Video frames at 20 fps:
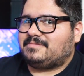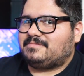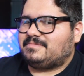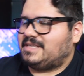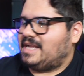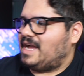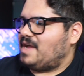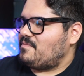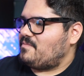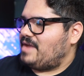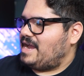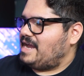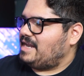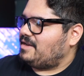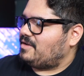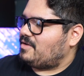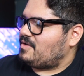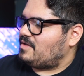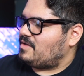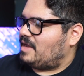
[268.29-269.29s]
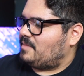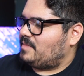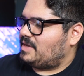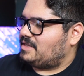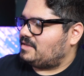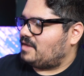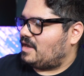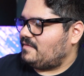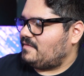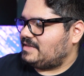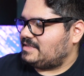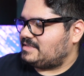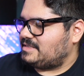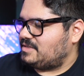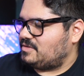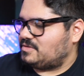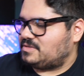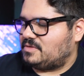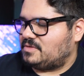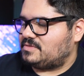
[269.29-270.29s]
Not bad at all. I mean, obviously
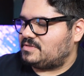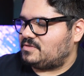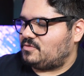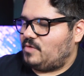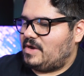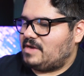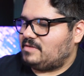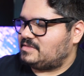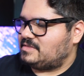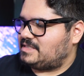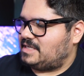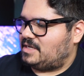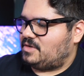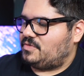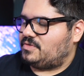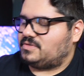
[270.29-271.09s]
there's no surround sound.